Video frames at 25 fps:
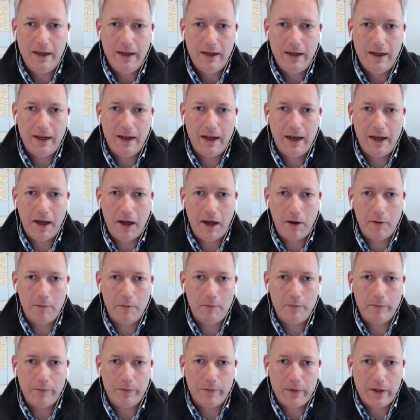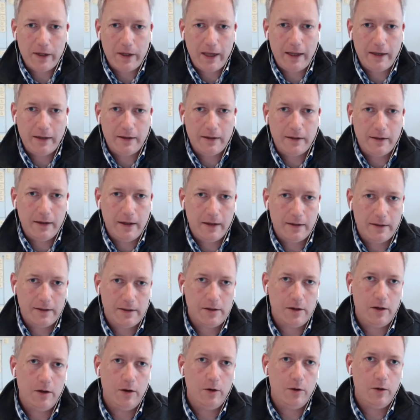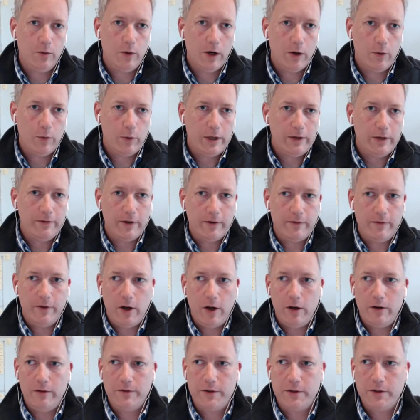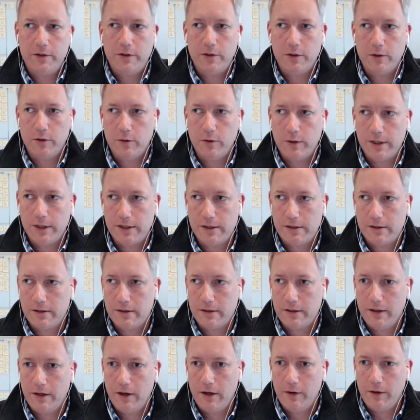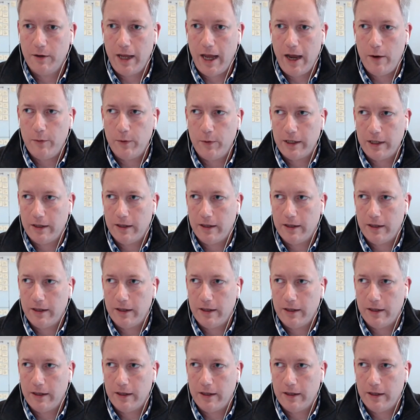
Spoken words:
And so where we've evolved to is, now we